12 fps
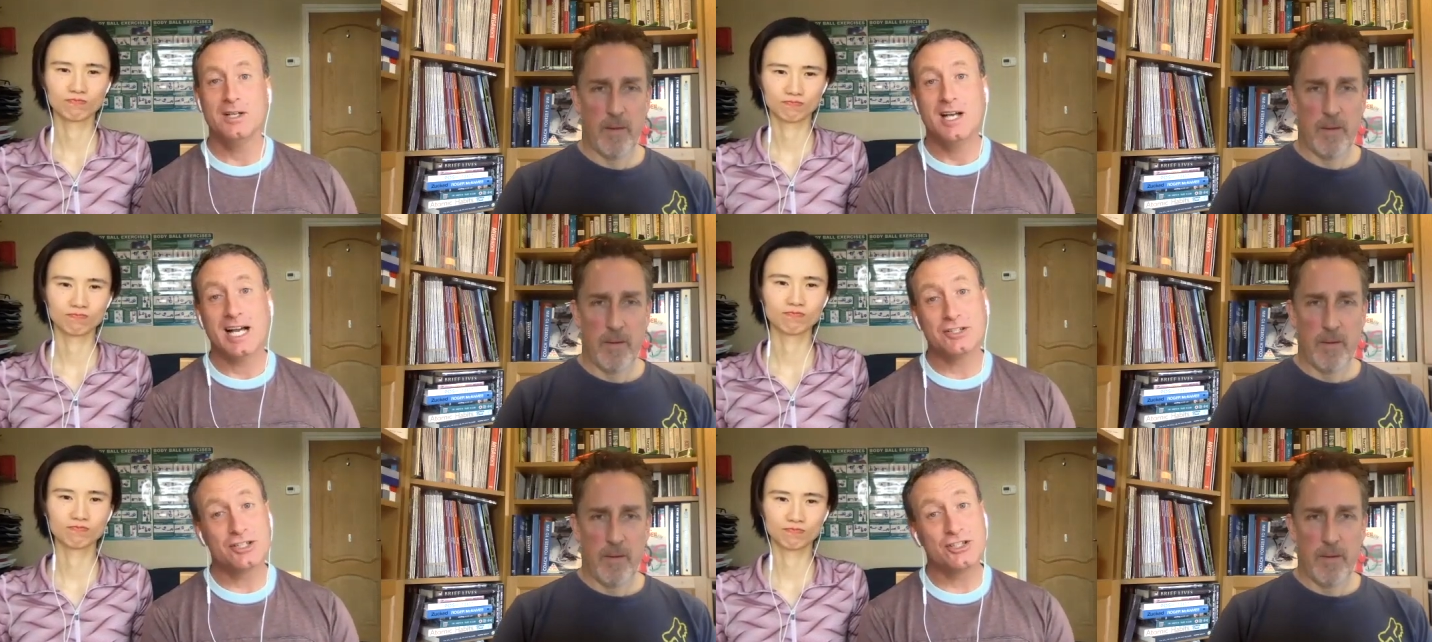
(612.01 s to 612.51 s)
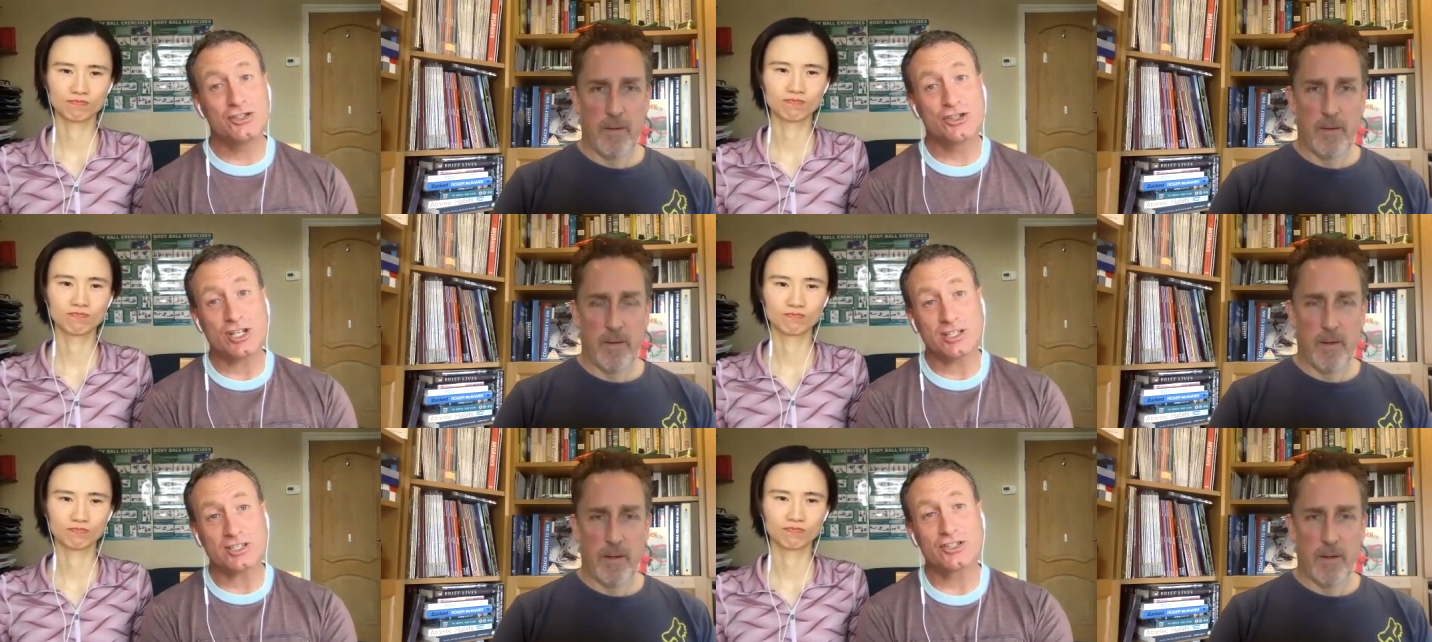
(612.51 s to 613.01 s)
Speaker 1: And she's
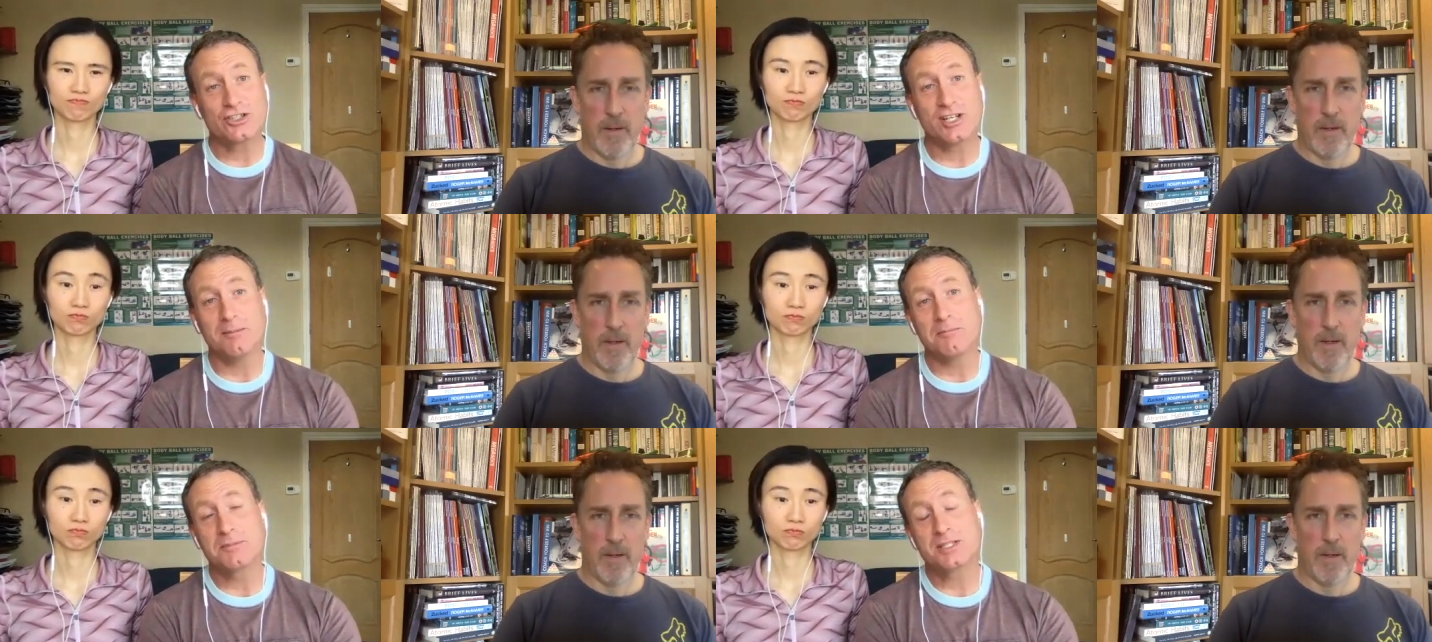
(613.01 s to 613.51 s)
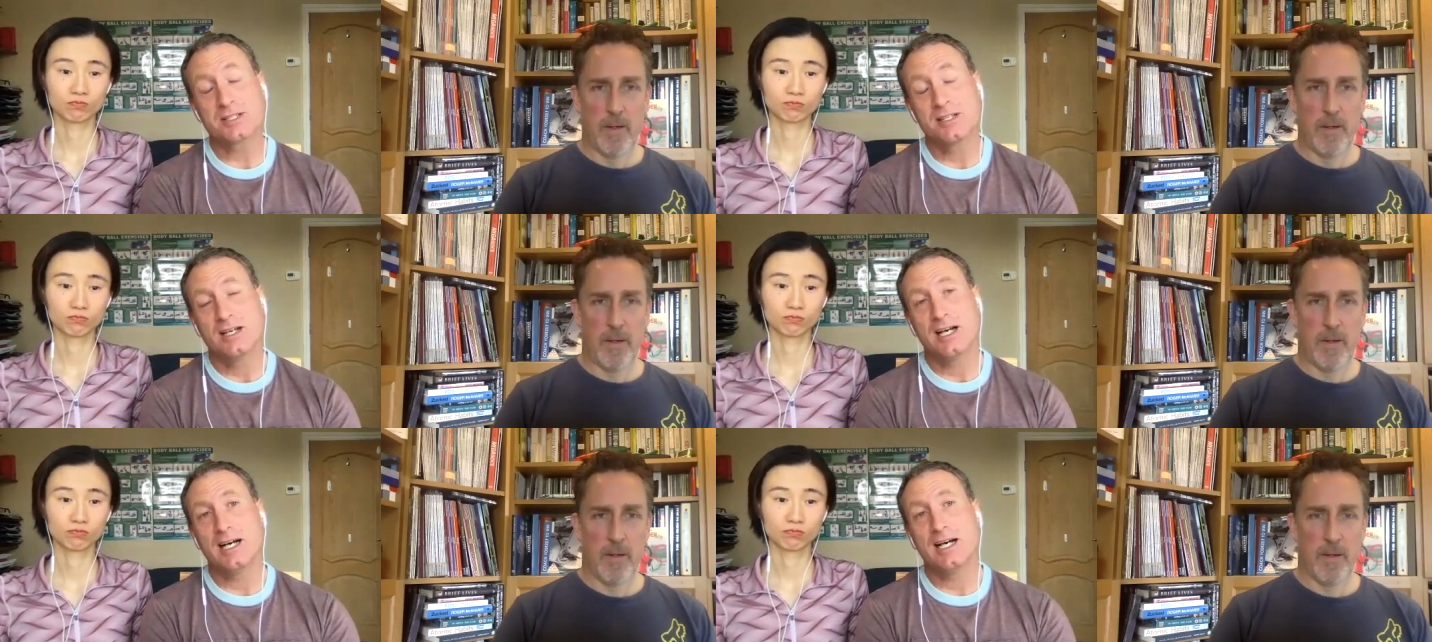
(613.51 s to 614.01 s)
just jumped
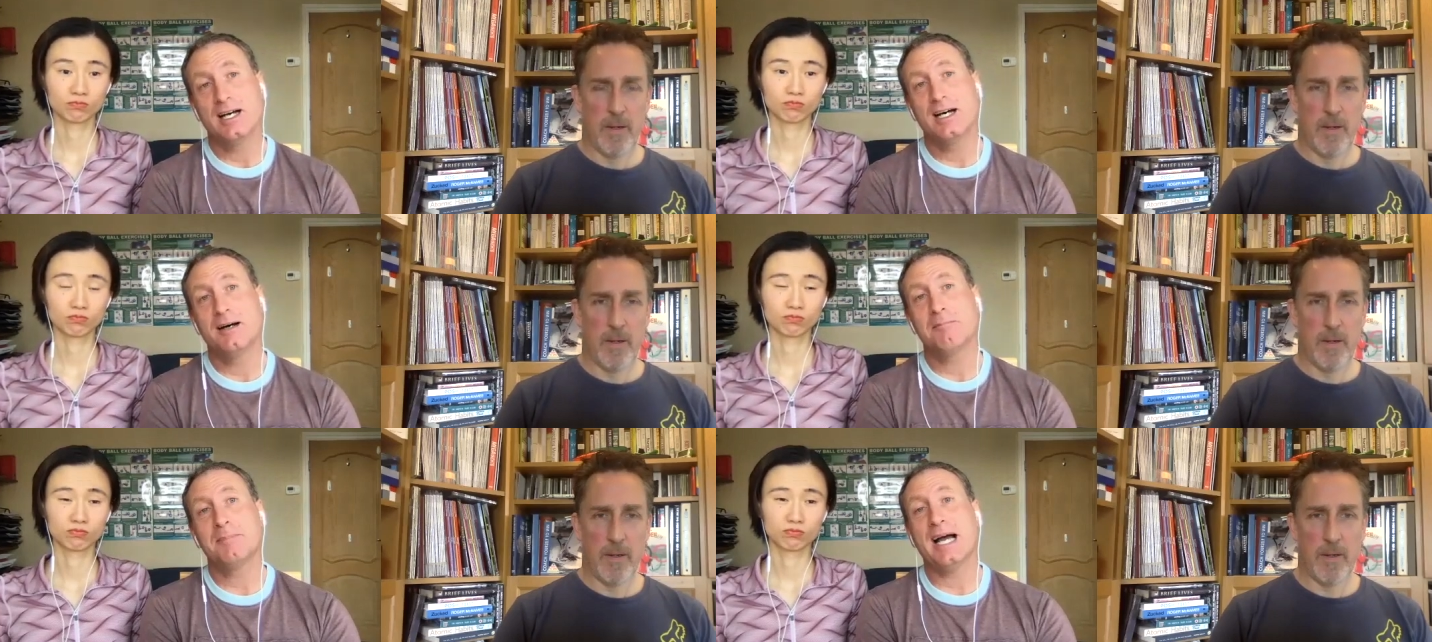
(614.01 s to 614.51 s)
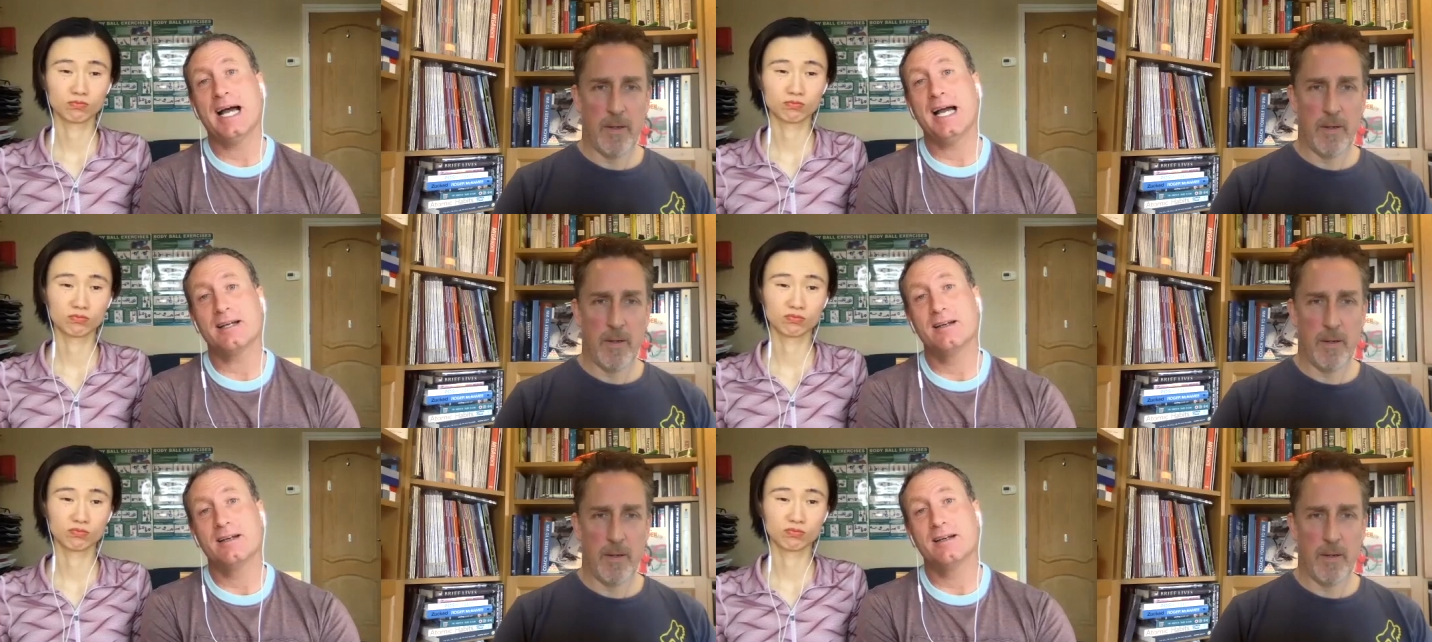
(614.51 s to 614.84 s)
uh, back